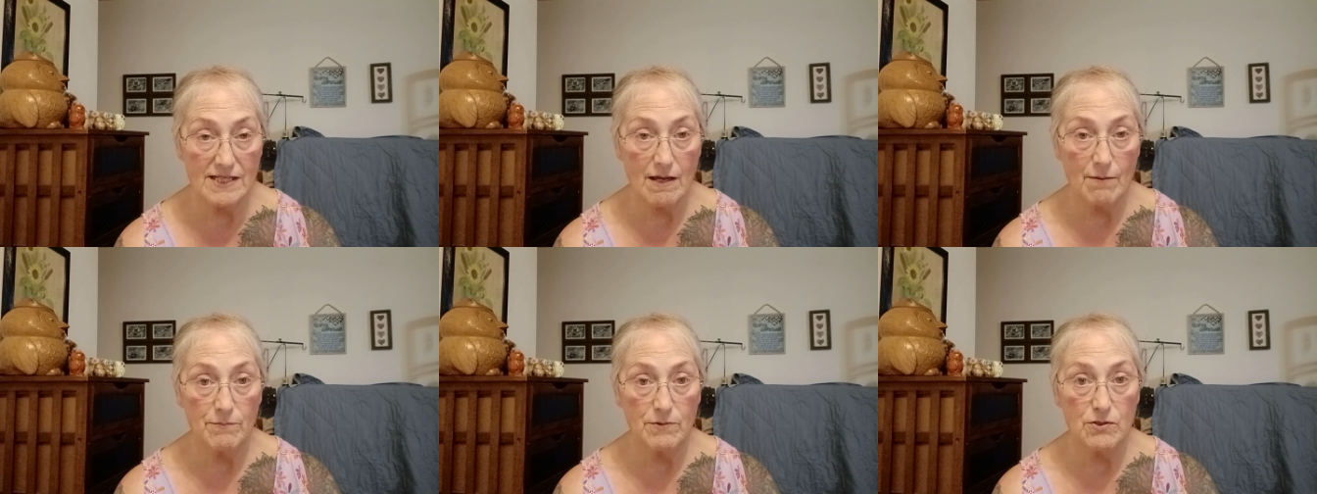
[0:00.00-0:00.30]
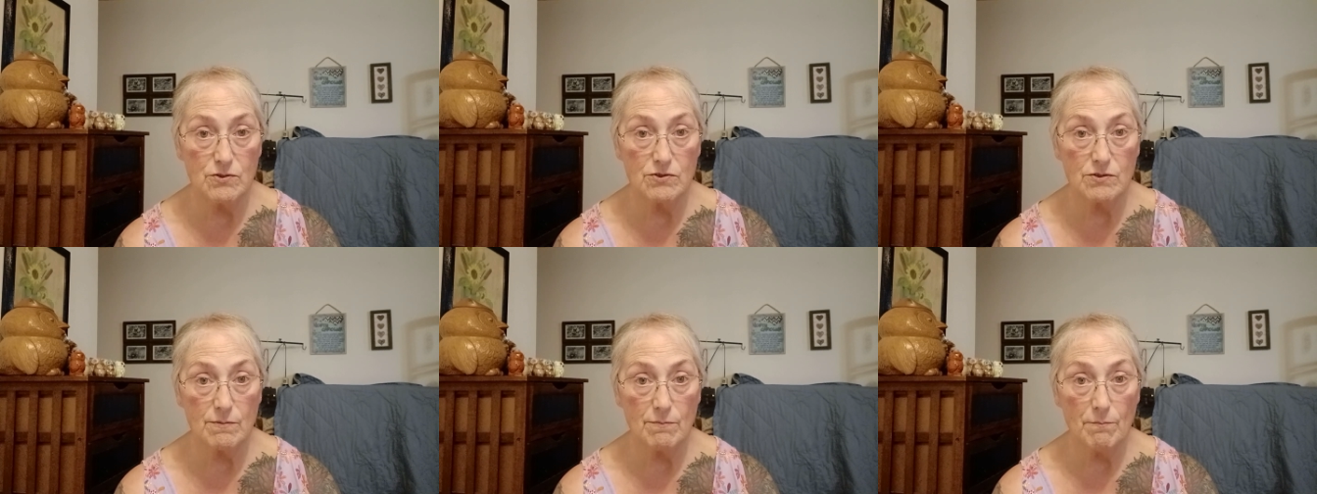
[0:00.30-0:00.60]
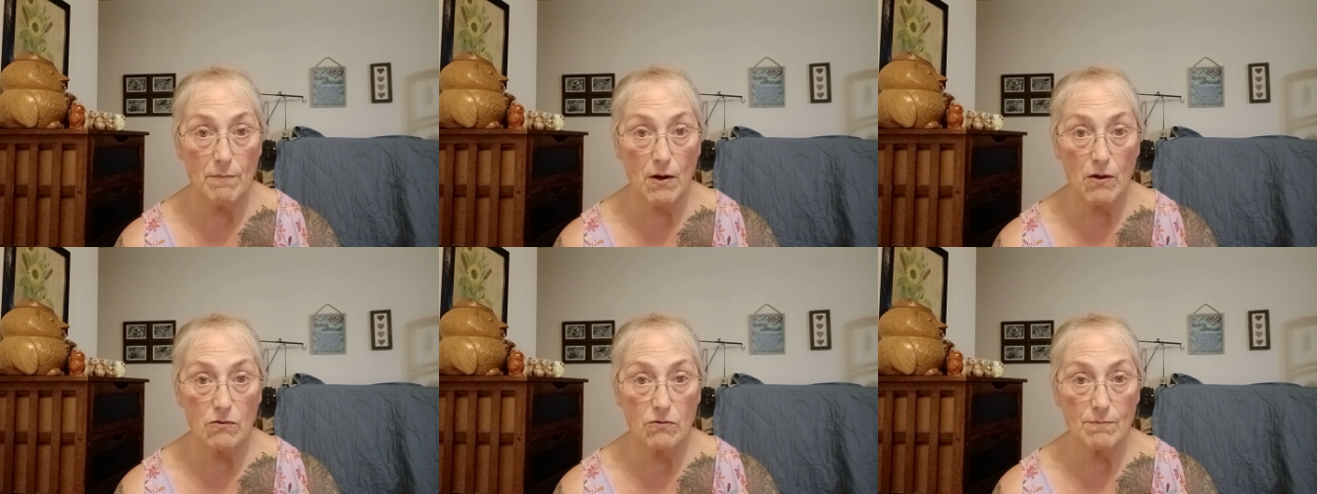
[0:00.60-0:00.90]
I'm using
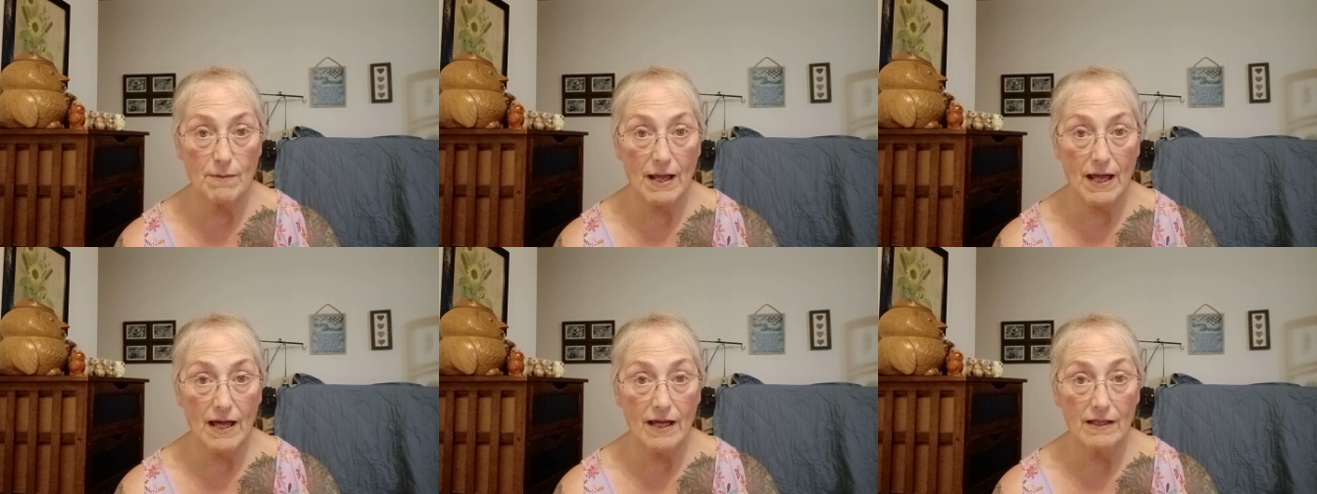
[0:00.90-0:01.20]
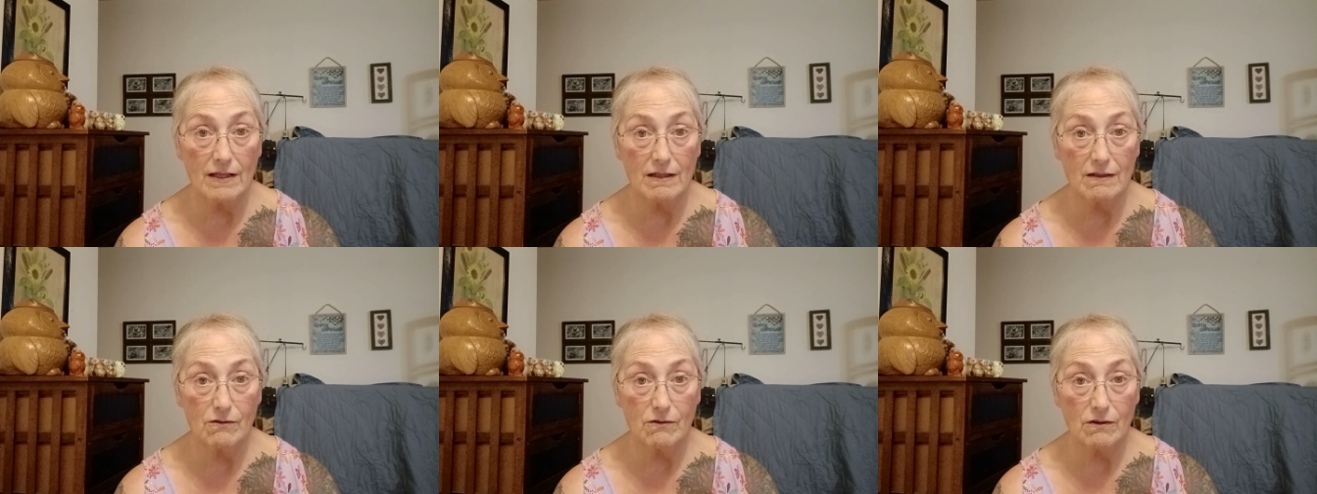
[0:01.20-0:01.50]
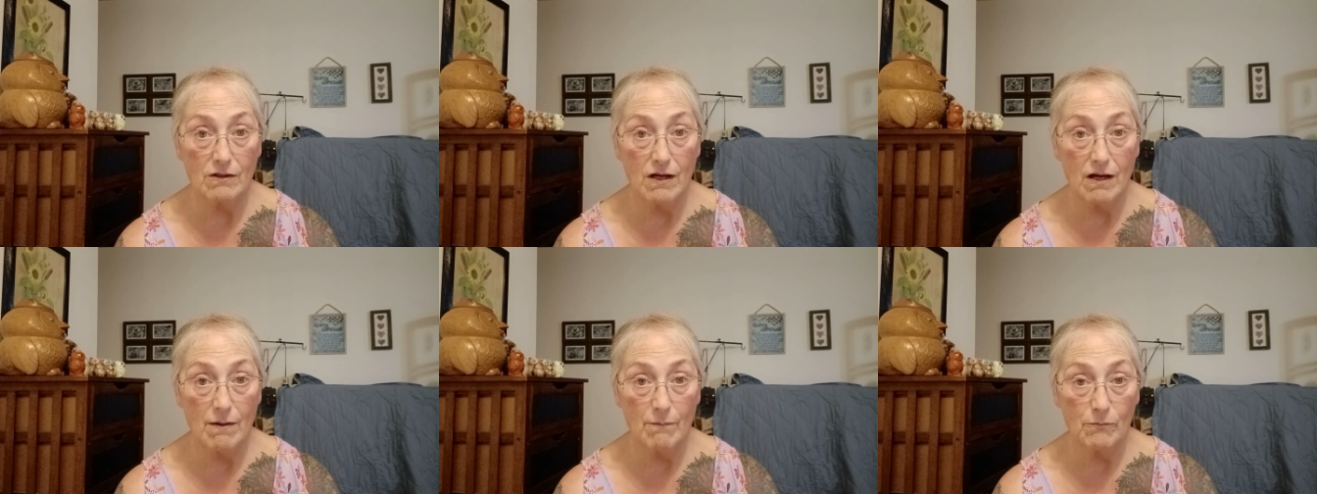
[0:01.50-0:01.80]
both my
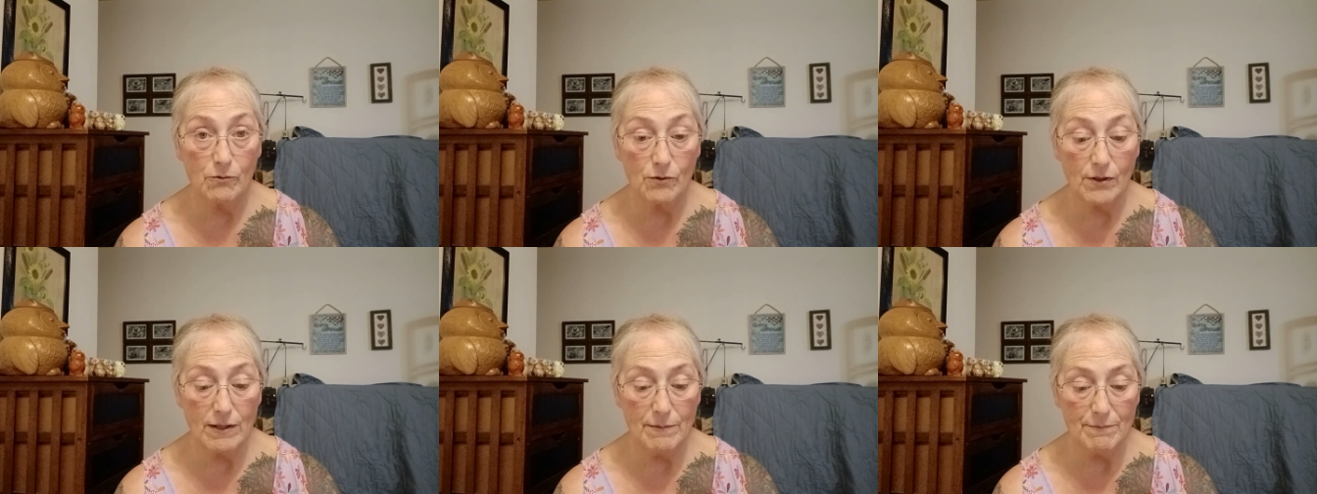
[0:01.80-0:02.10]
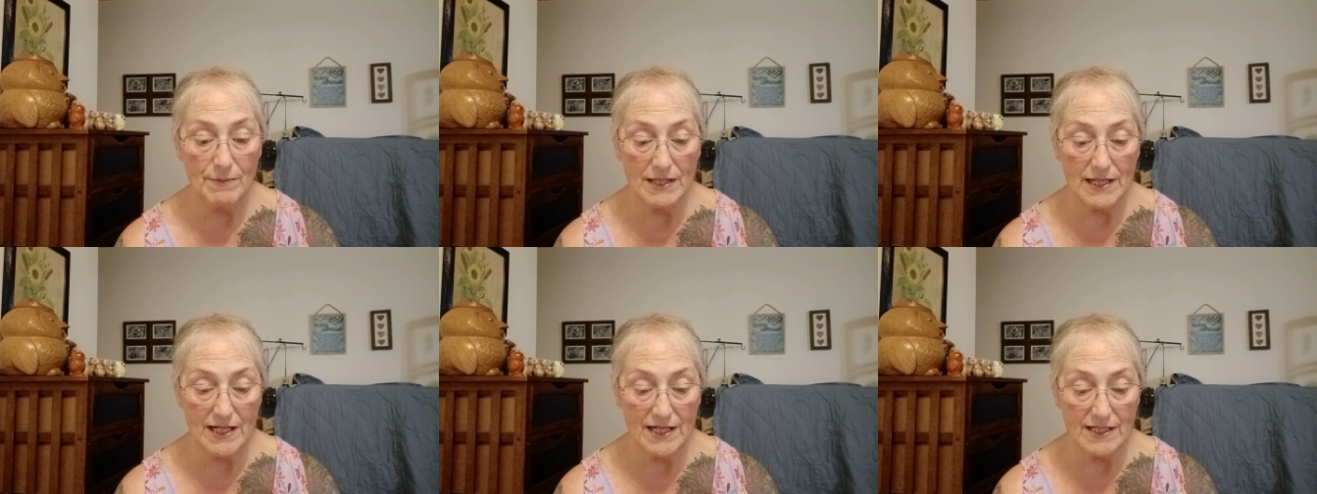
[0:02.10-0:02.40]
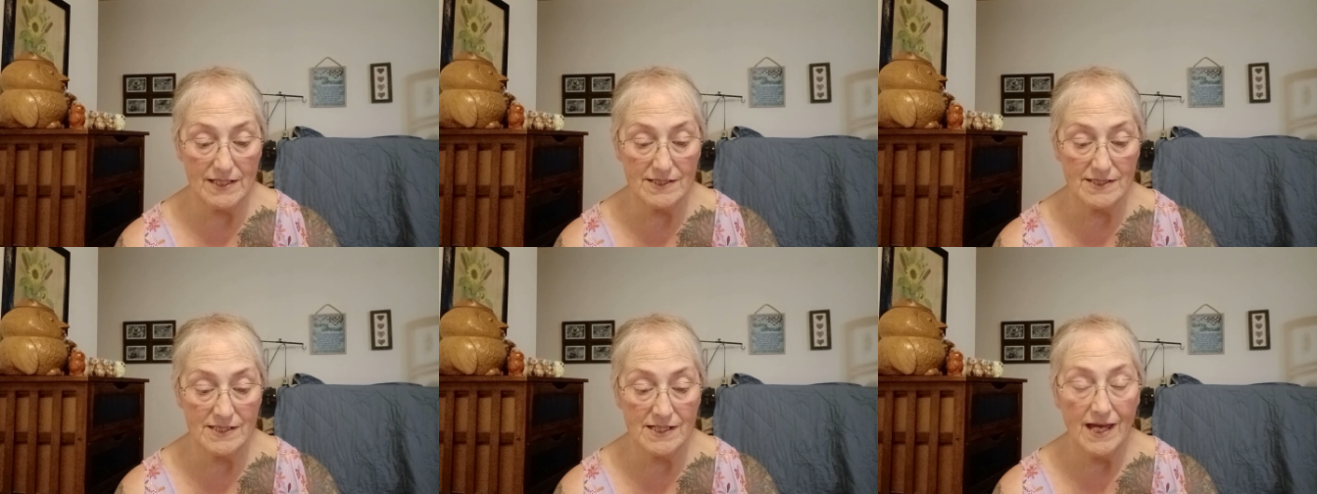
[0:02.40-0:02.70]
um, green
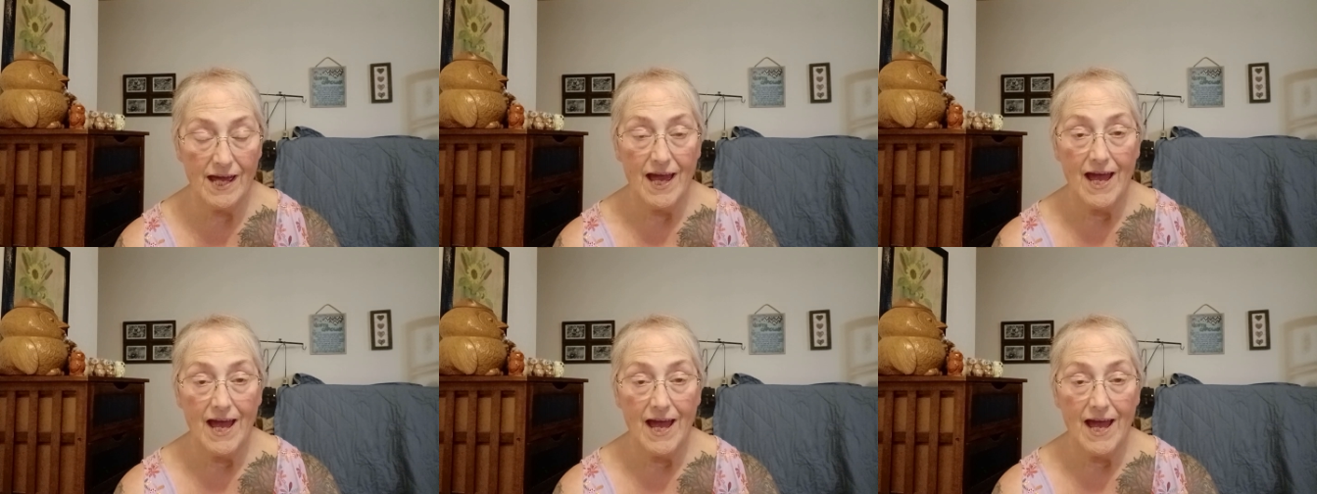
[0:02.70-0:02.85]
beans,